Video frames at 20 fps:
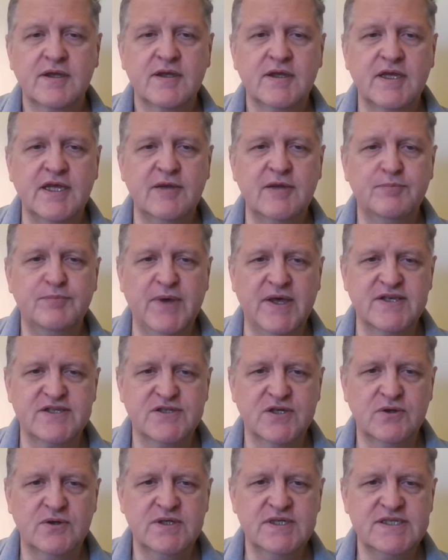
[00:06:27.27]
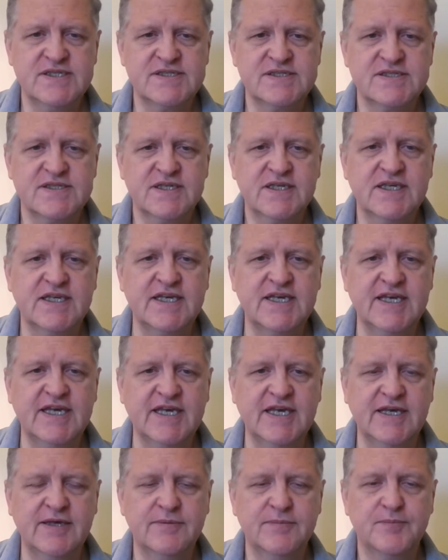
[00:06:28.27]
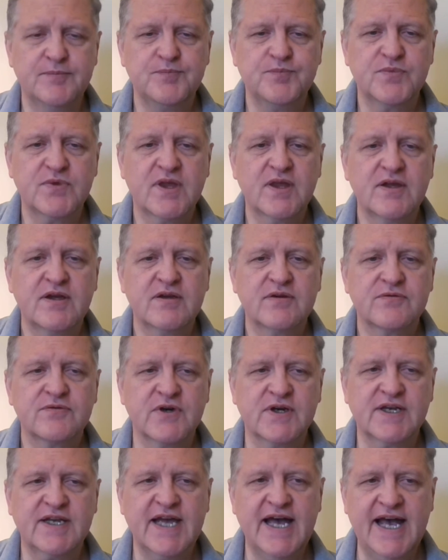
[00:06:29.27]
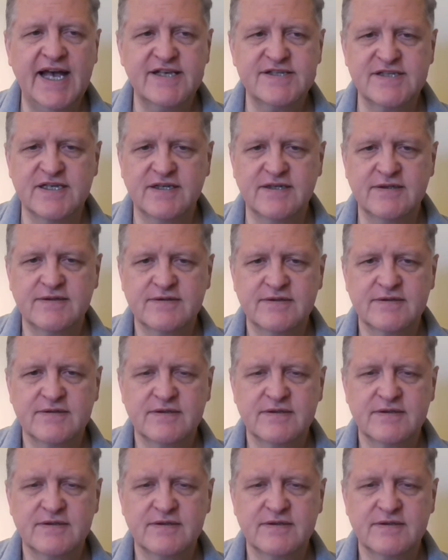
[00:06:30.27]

que pessoas que fracassam